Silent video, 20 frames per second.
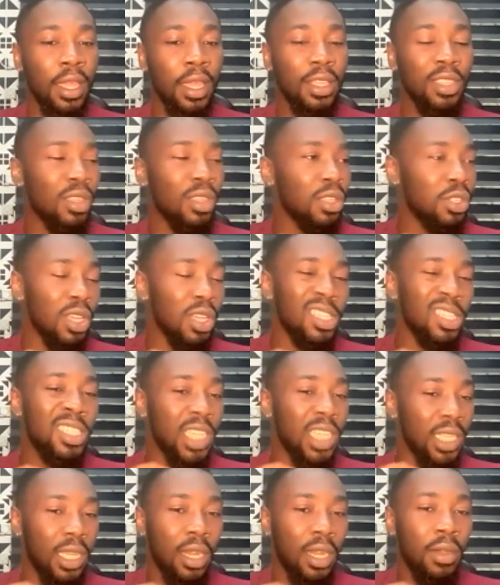not just
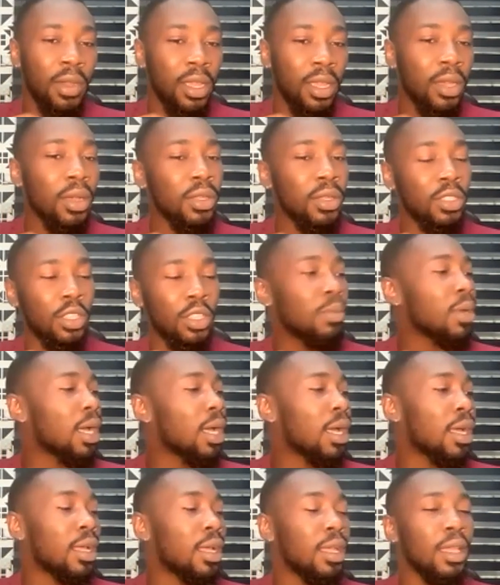generic
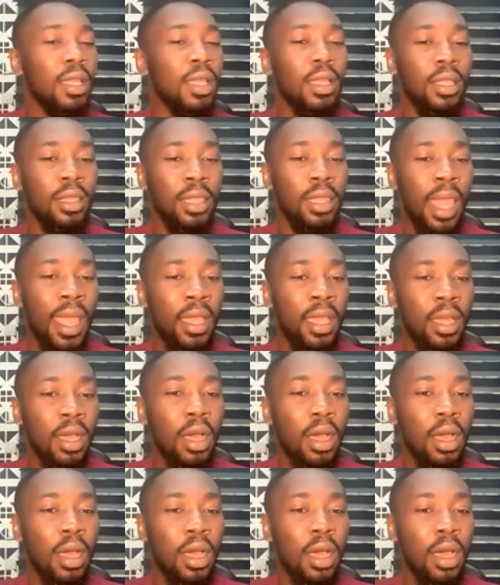customer like